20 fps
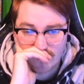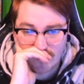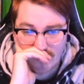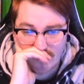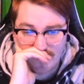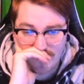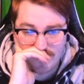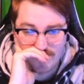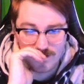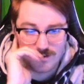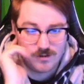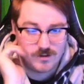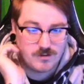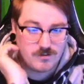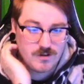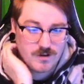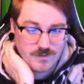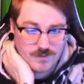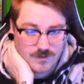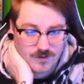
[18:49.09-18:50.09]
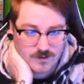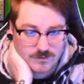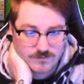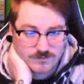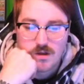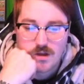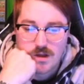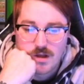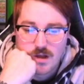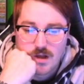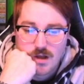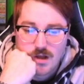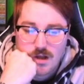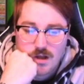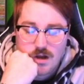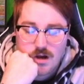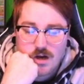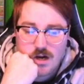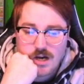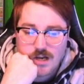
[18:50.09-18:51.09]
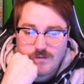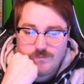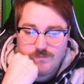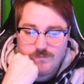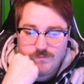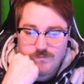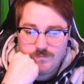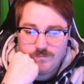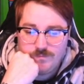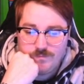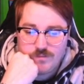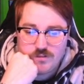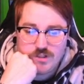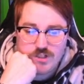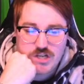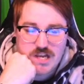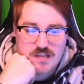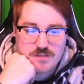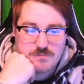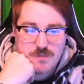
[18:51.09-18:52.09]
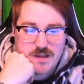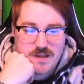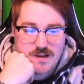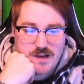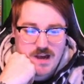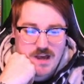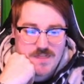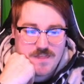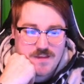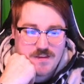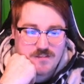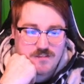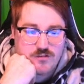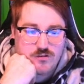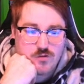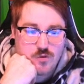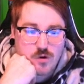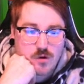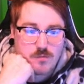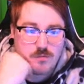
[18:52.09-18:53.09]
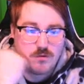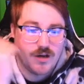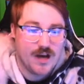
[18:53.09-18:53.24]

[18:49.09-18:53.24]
I think you're going to go right there. Alright, Chespin, I think is adorable.